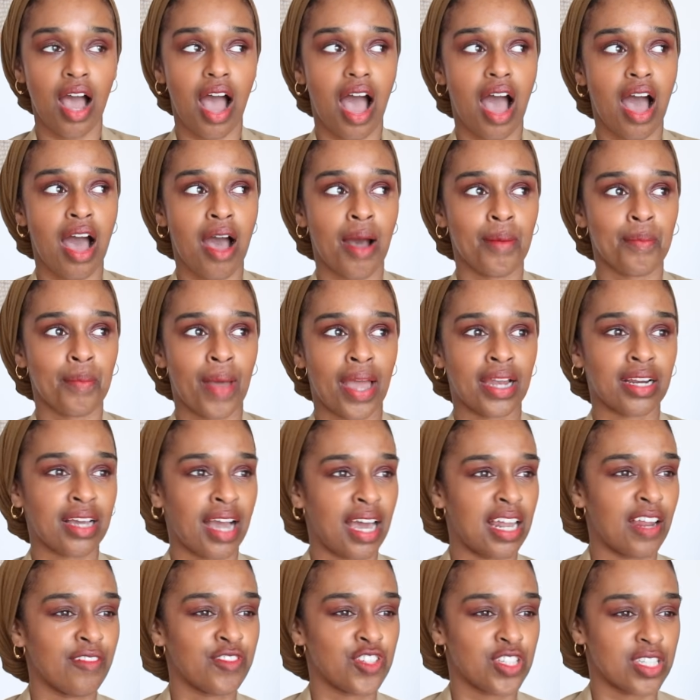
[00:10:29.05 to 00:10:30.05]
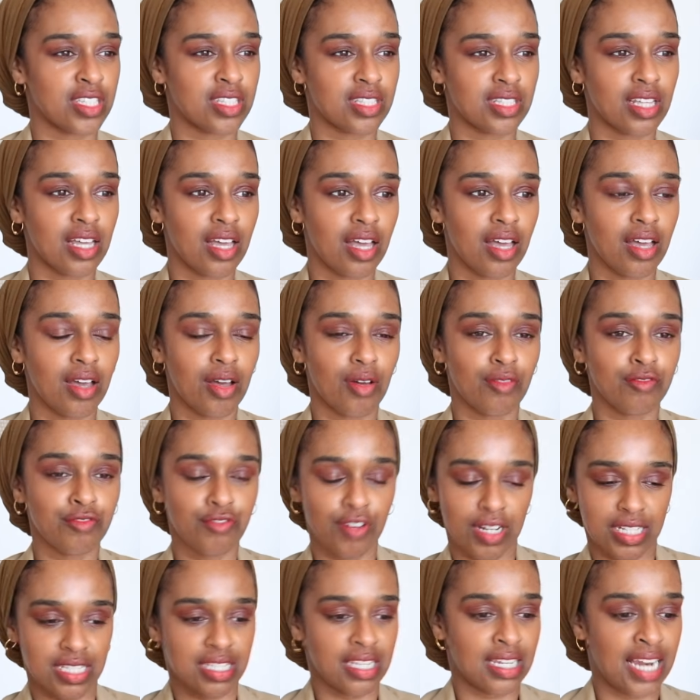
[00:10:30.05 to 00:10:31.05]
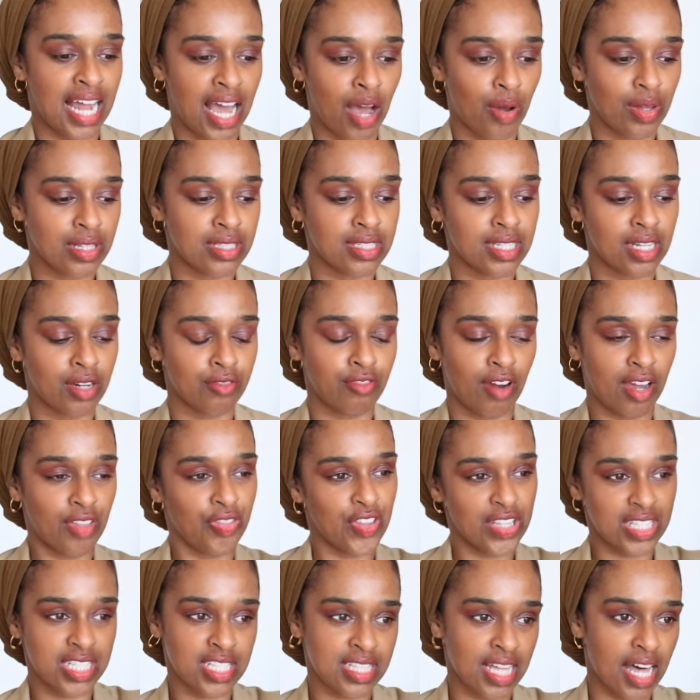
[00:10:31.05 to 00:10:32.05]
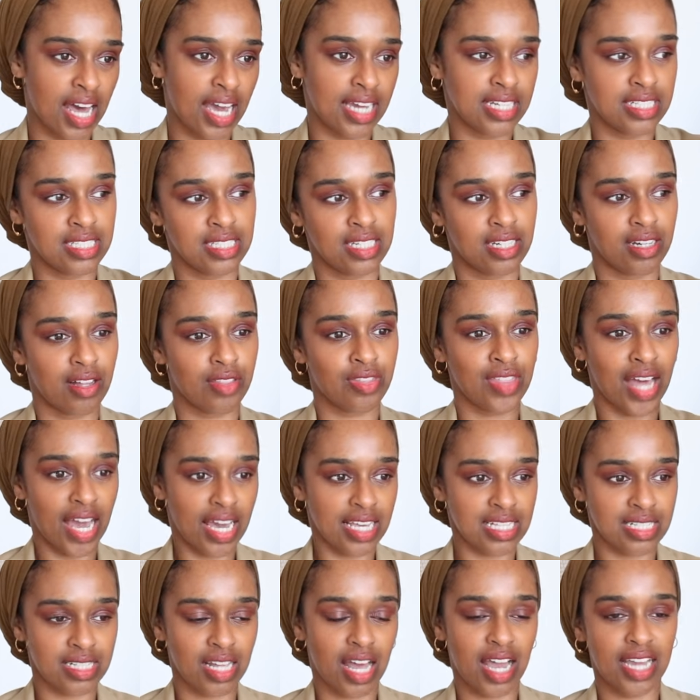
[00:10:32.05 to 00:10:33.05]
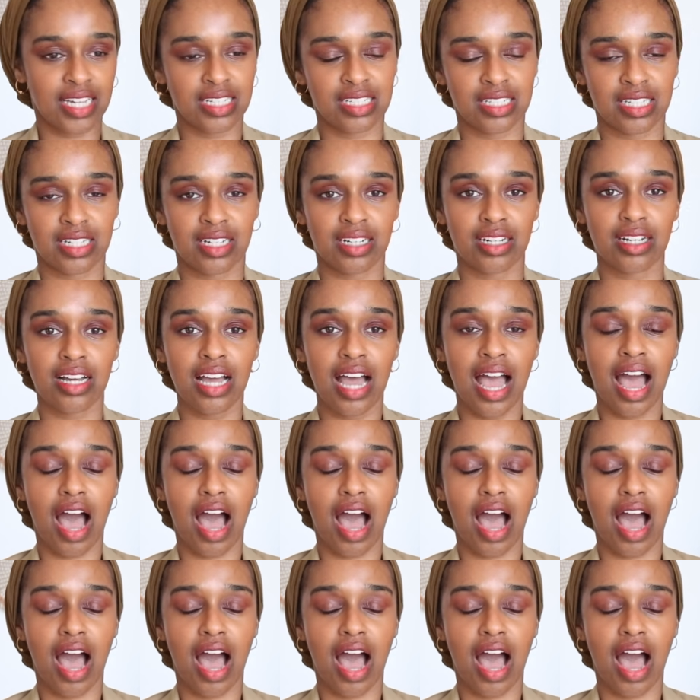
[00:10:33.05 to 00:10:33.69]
and kind of just written out and said, right, this is the idea, that is the idea,